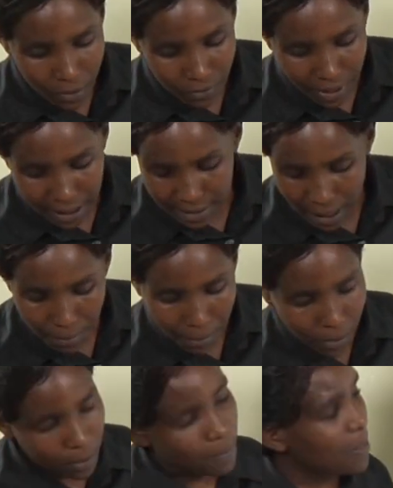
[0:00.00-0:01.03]
For
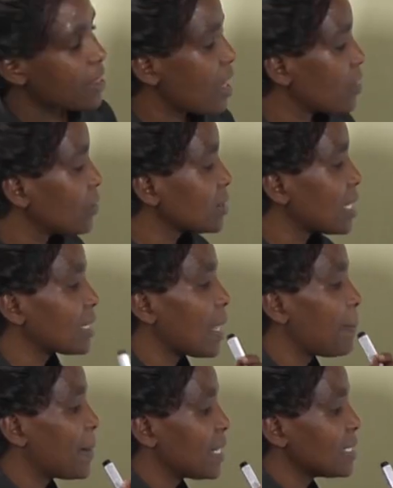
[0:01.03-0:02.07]
example, there are those that
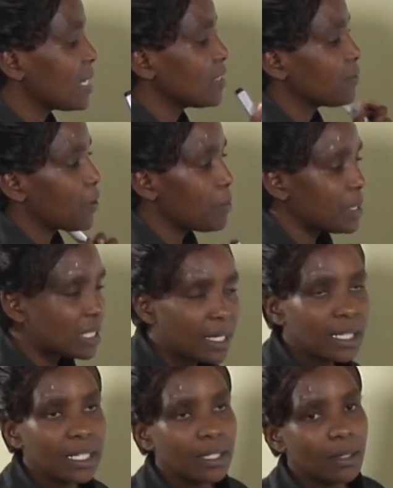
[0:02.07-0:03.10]
are apparatus for
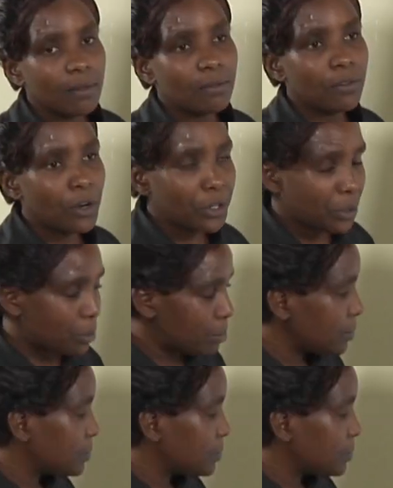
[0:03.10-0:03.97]
measuring volume,